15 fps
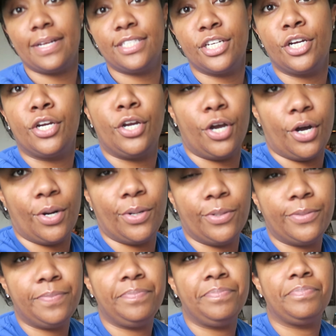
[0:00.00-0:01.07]
about to go.
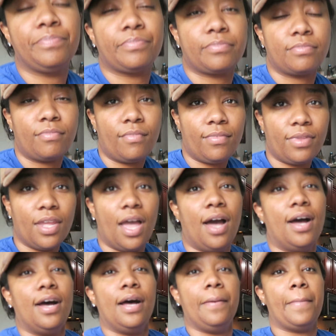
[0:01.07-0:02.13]

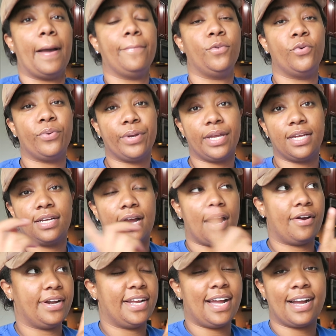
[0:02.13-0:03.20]
Um, I'm going,
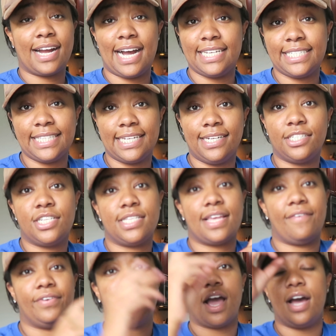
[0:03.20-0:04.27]
I already got Kaiser lunch. He's
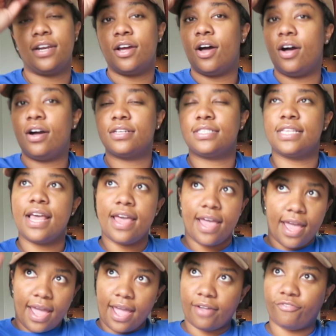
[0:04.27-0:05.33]
having hot dogs
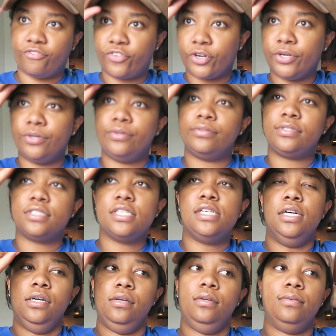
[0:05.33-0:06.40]
and fruit.
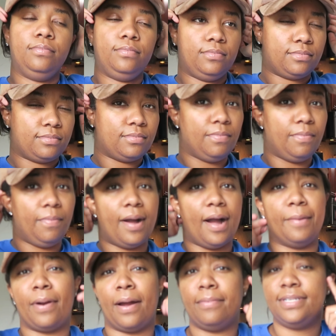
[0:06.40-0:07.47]

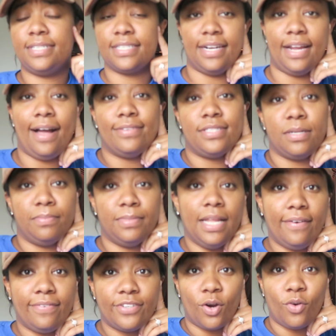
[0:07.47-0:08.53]
I'm probably just gonna have some
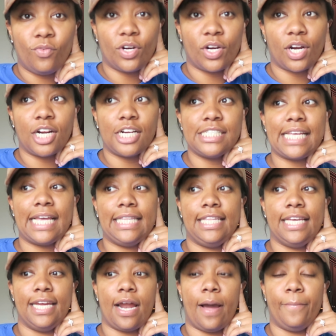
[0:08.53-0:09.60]
leftovers and
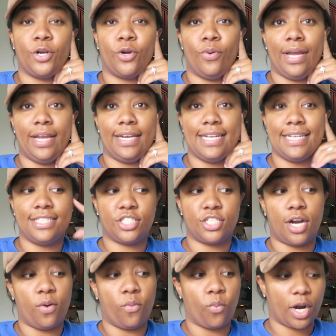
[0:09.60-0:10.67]
then I'm gonna go ahead and
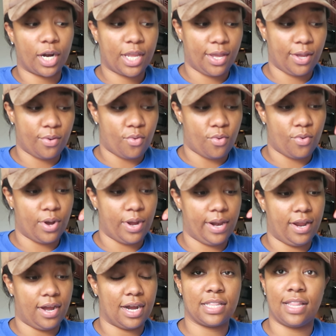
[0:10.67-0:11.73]
start working
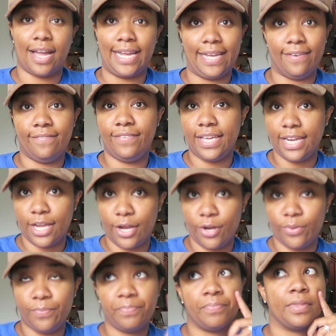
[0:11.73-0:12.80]
on a client
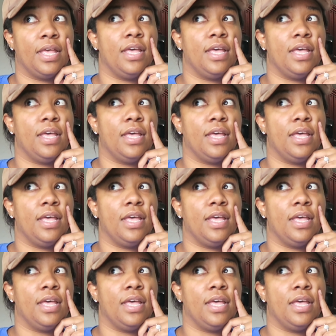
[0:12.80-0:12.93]
video.